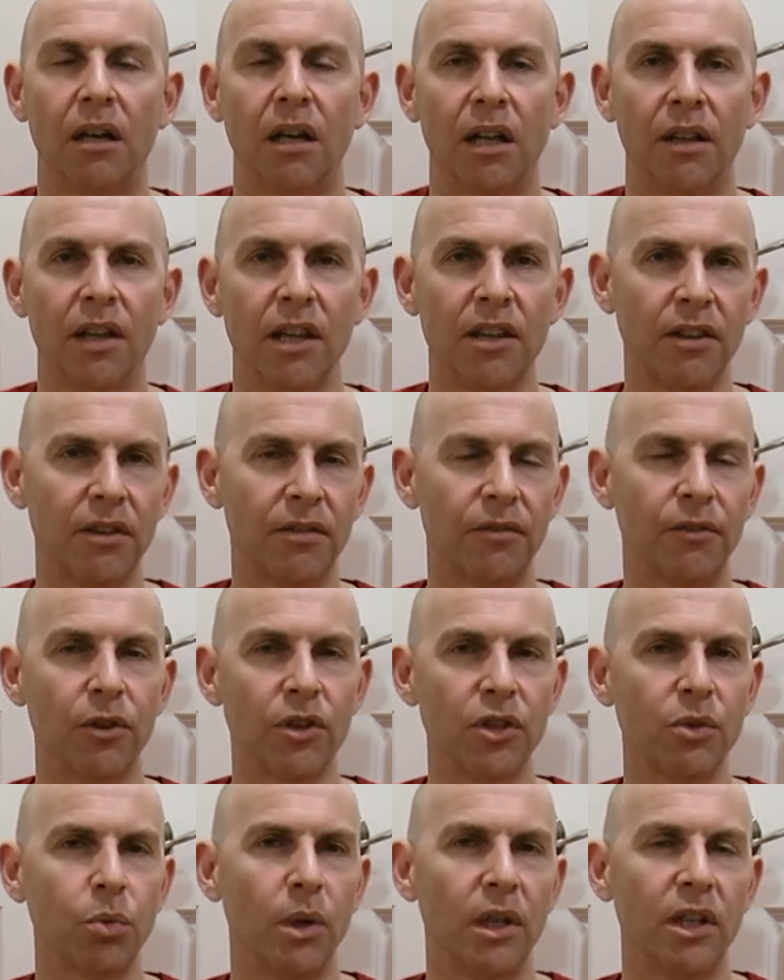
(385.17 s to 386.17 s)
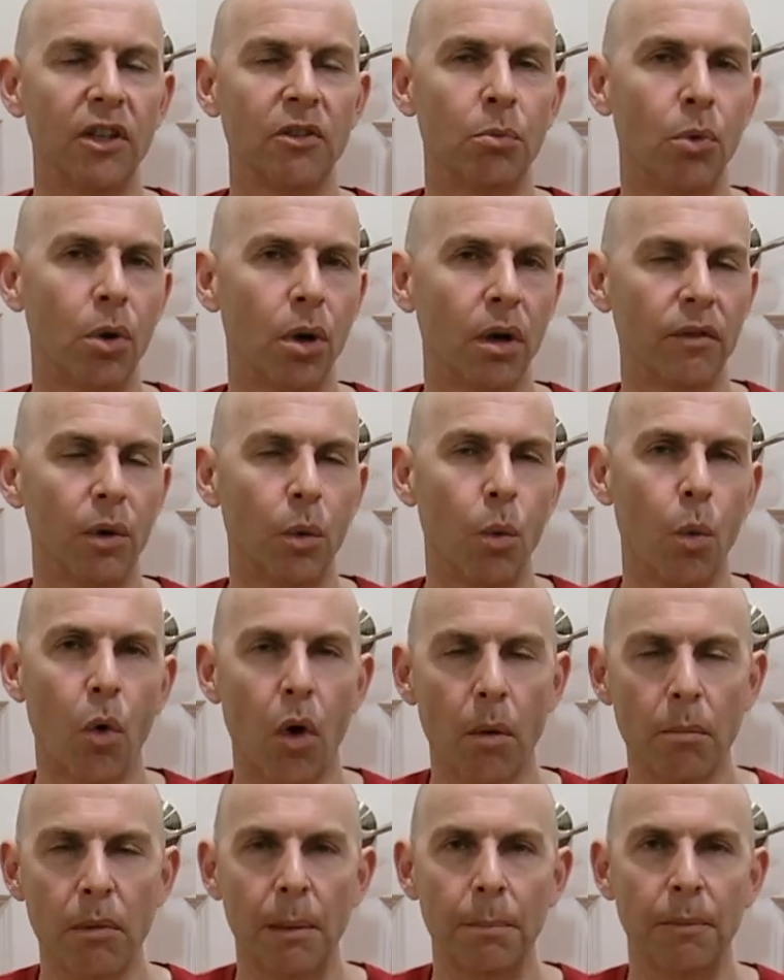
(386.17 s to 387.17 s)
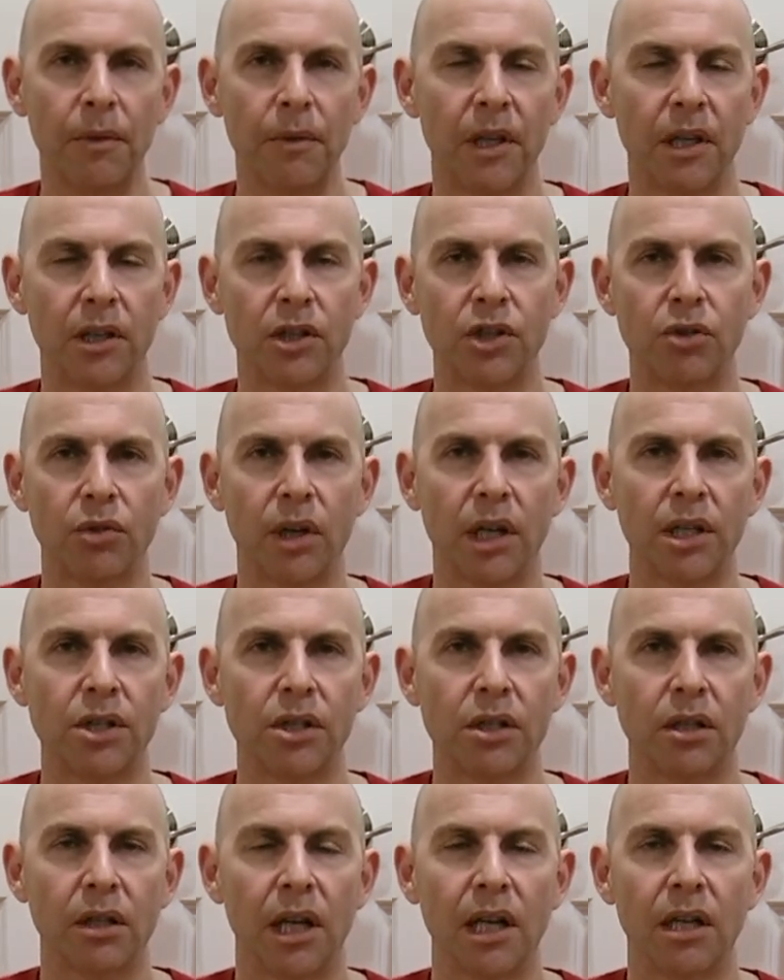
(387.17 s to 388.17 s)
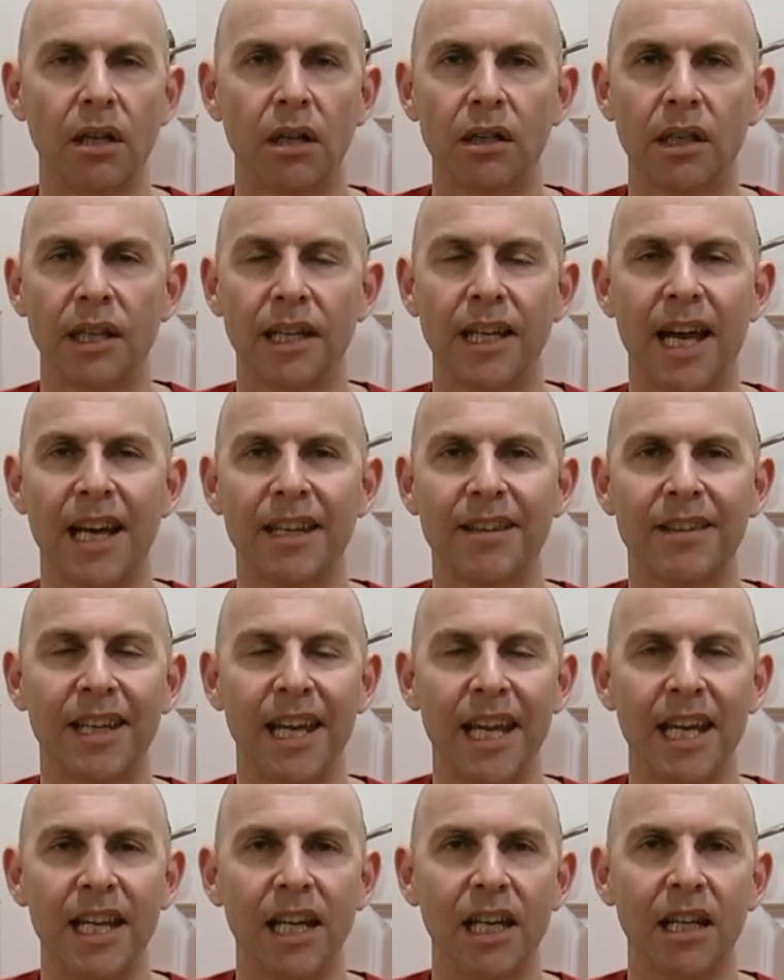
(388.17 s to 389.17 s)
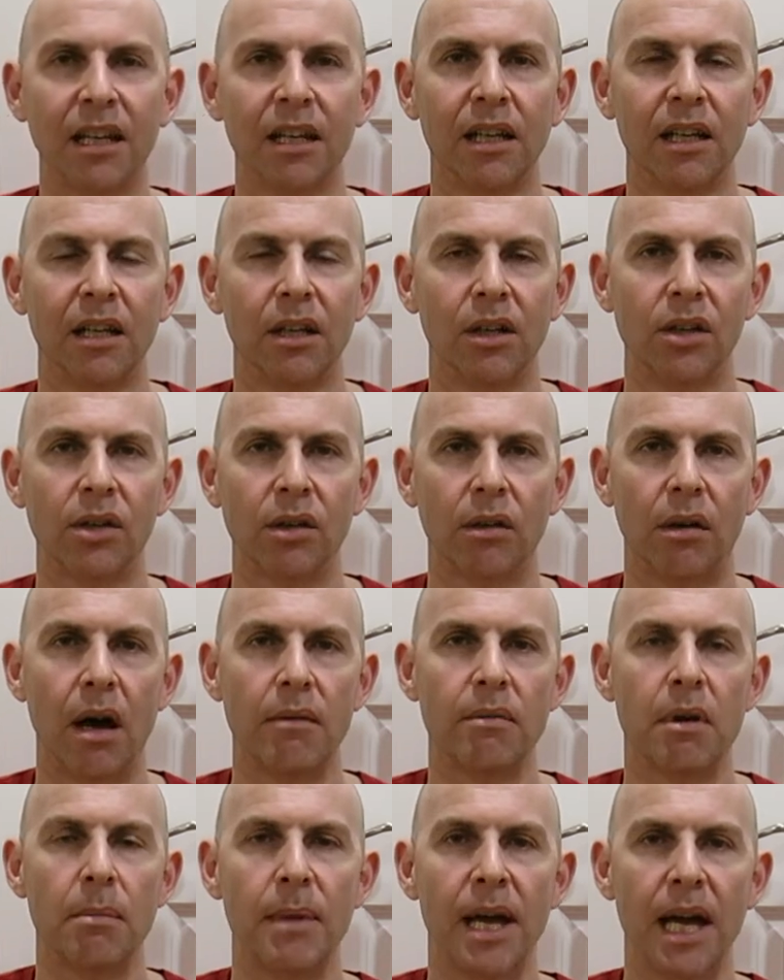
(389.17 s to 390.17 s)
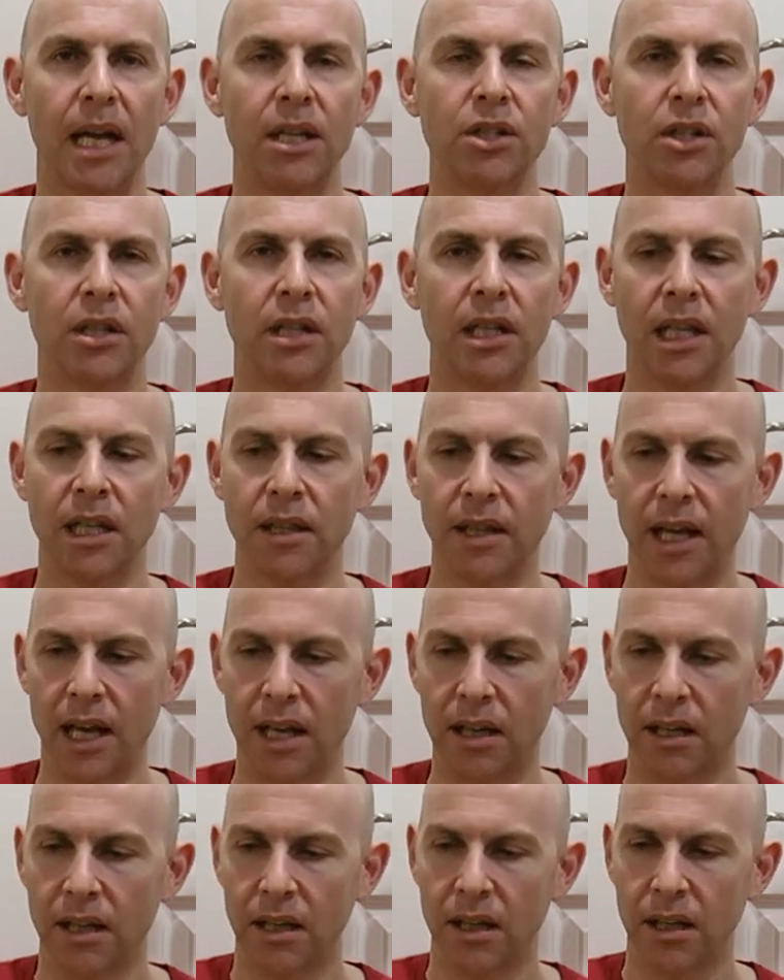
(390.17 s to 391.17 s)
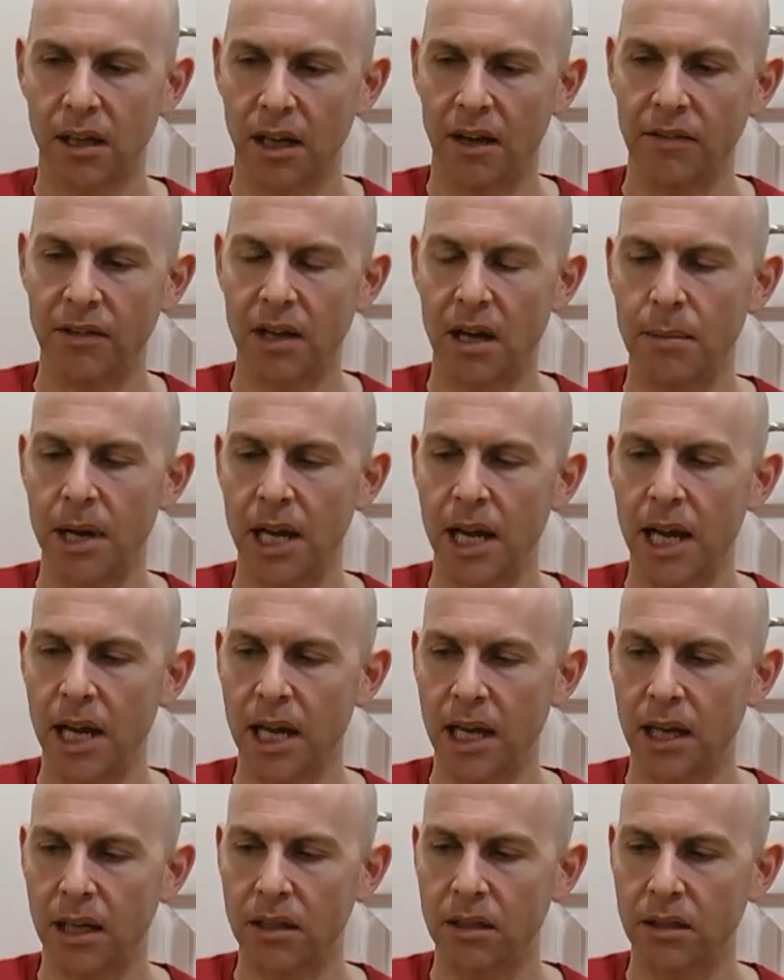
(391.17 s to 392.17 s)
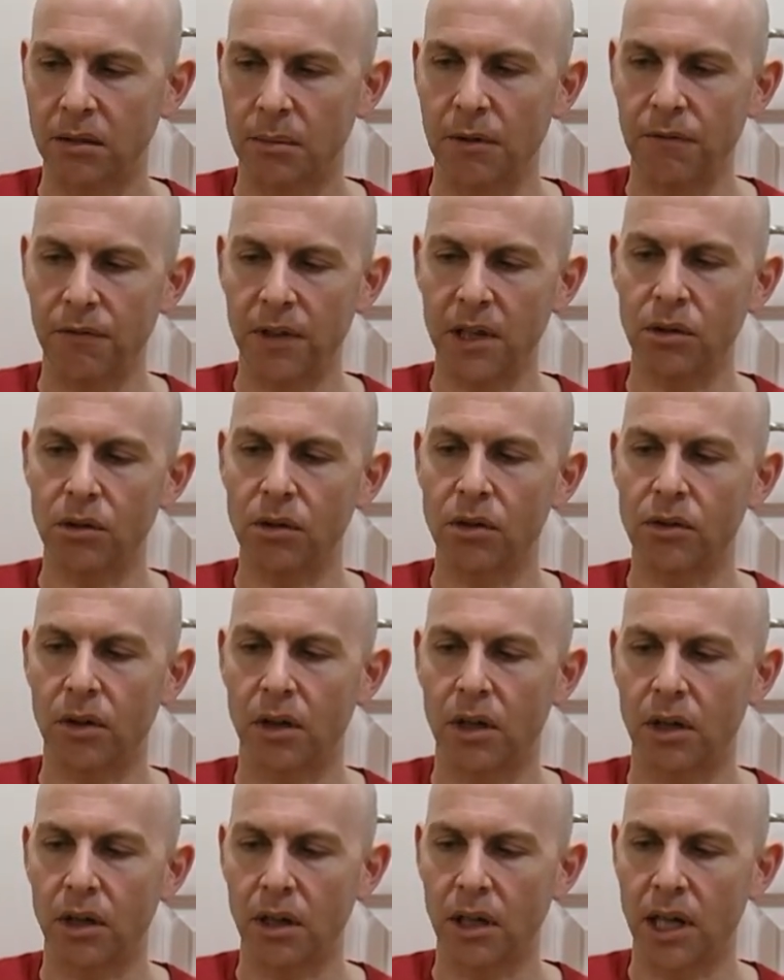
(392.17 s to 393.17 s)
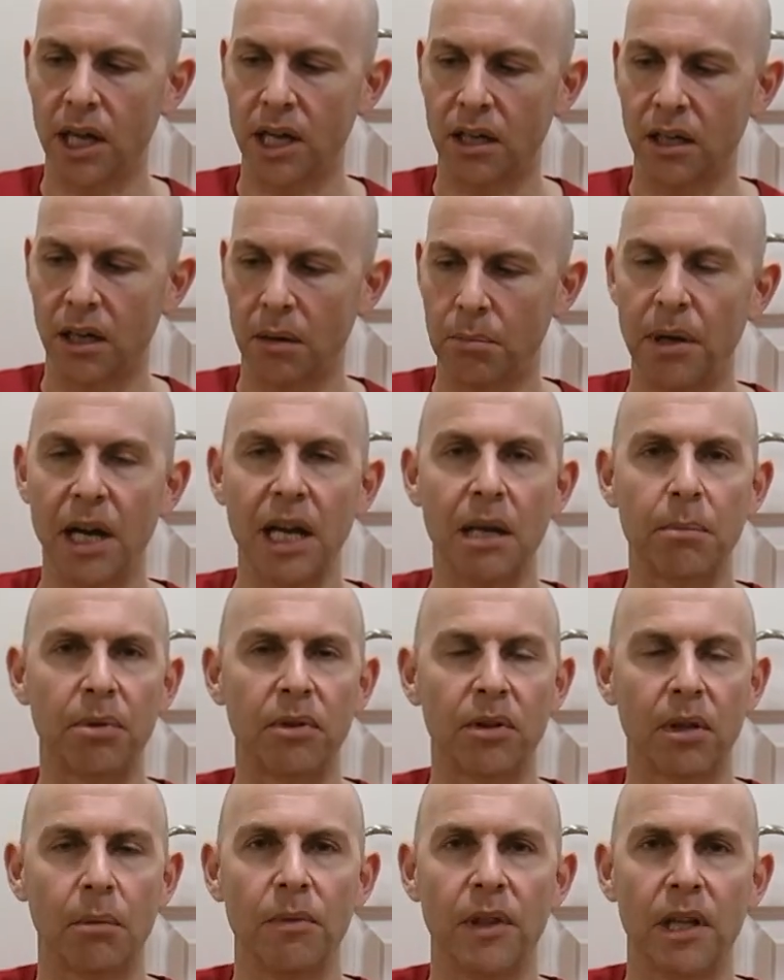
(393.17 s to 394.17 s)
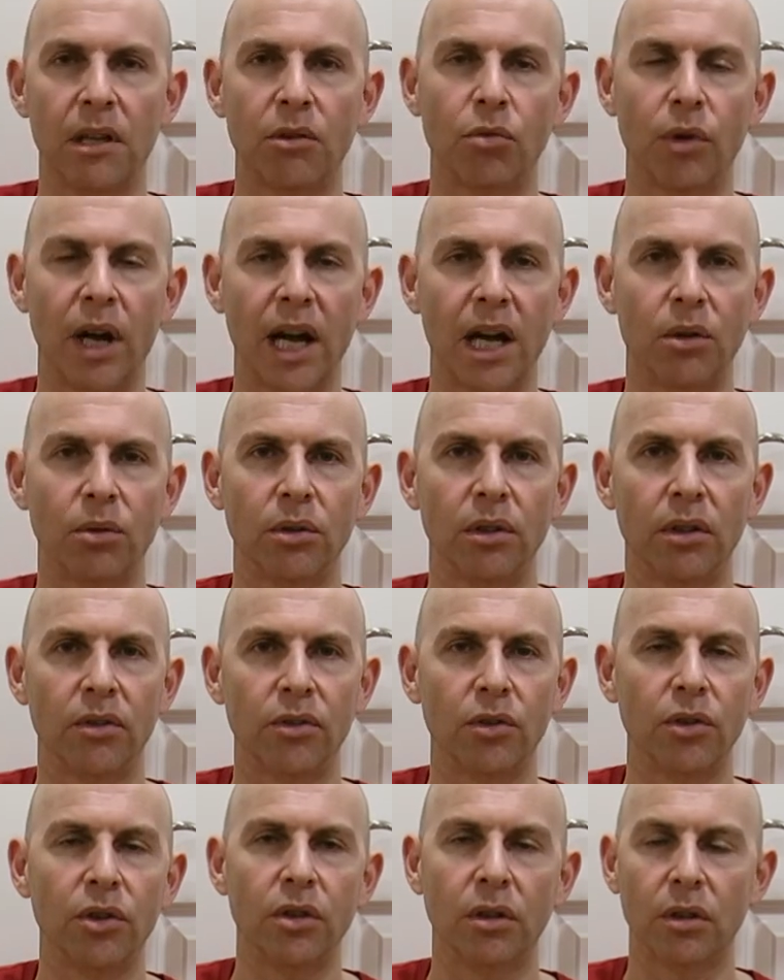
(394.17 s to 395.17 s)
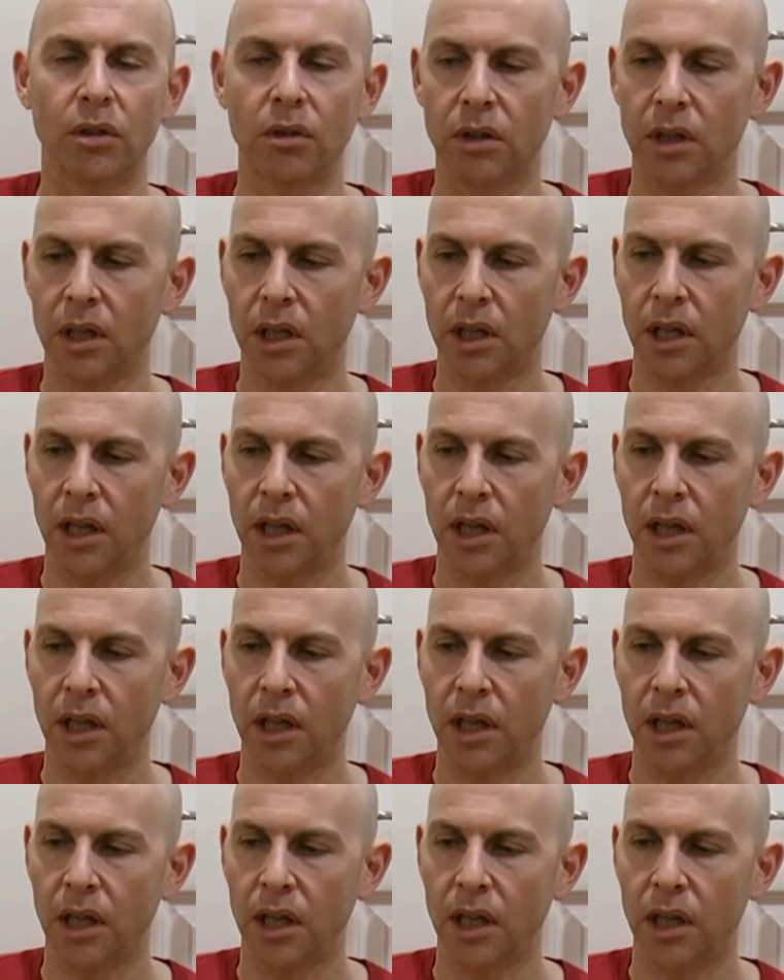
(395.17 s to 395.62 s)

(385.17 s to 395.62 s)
This first one is more of a warm-up than a stretch. I call it cascading. So I'm imagining that I've got my hand, my fingers on like a pipe, something round, circular.